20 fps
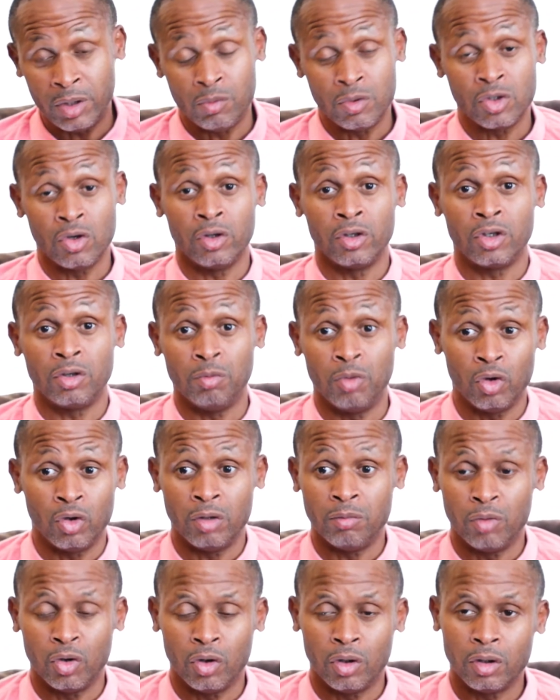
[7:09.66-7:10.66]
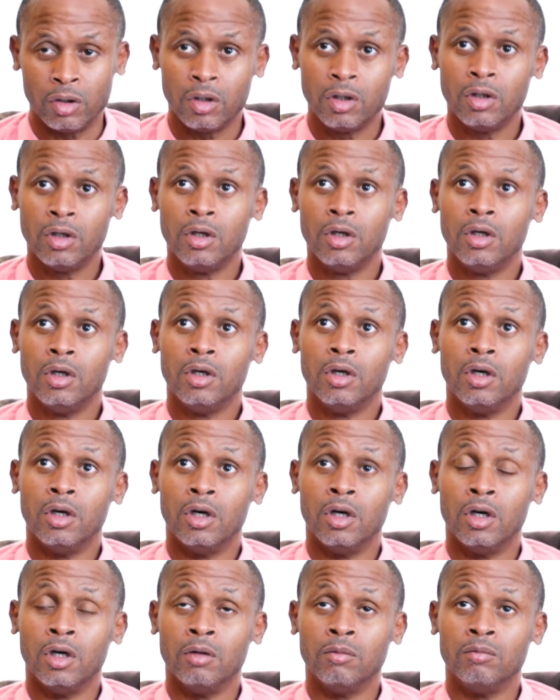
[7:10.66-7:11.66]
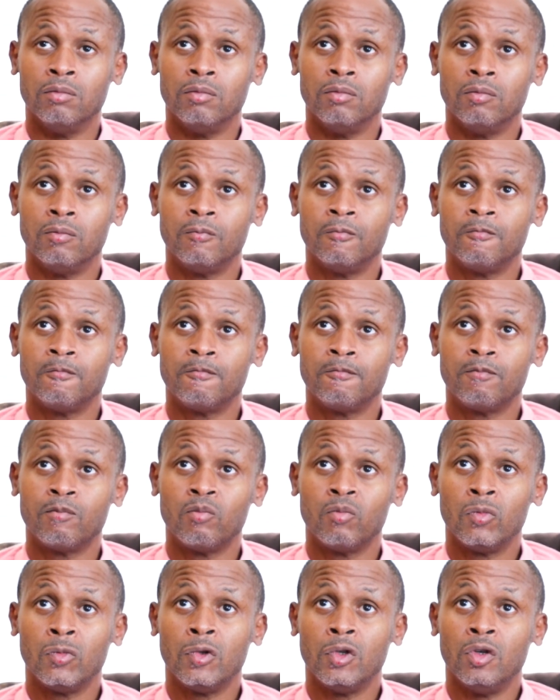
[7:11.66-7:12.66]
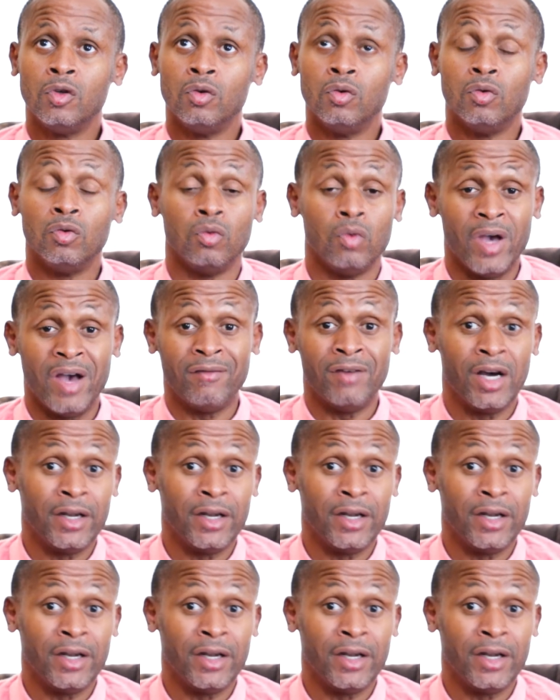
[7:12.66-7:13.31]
he was on the community board. You have